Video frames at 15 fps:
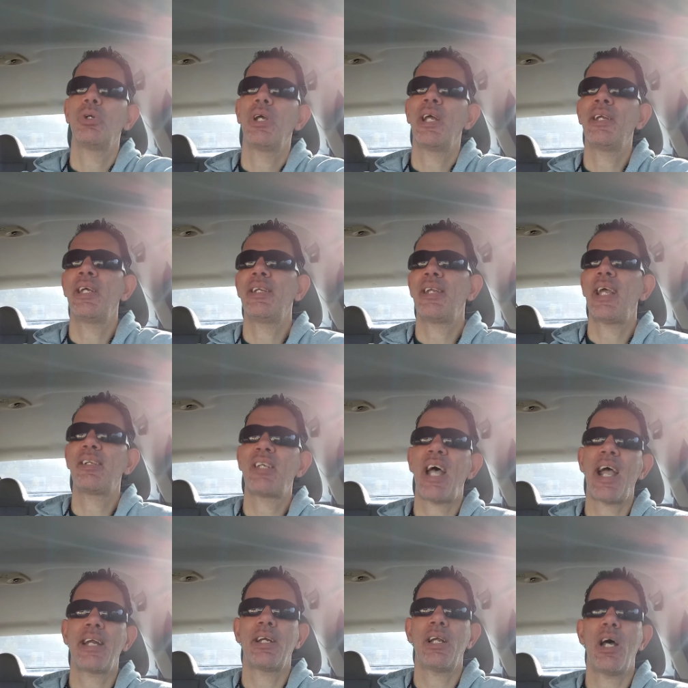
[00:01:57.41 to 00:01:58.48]
and then they
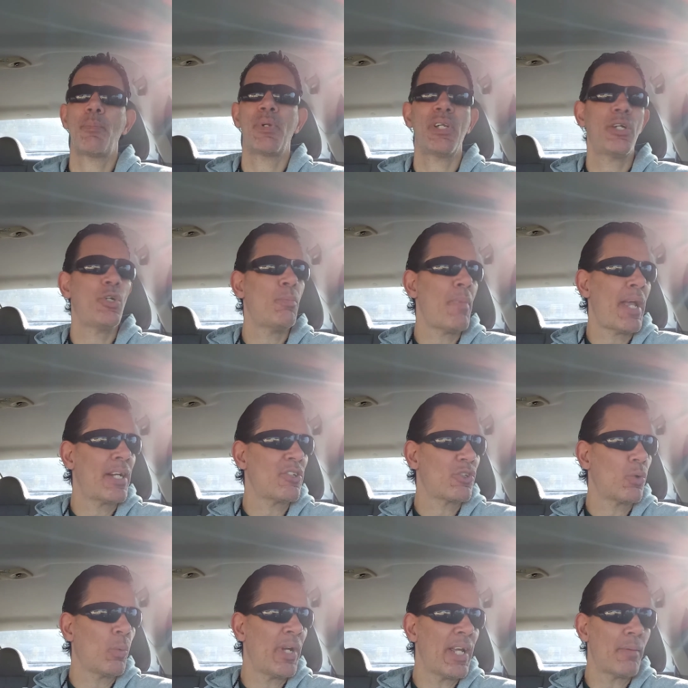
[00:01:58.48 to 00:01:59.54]
tied it up, and then you managed
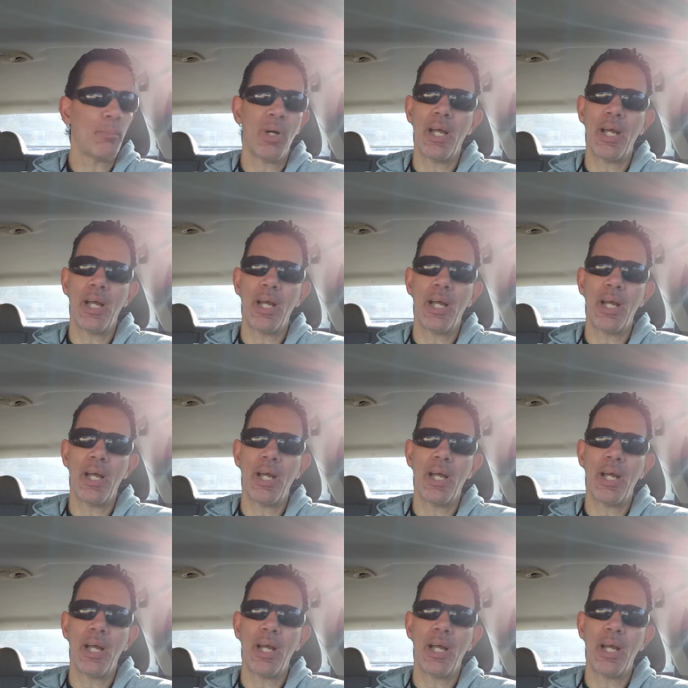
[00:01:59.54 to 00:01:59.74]
to win.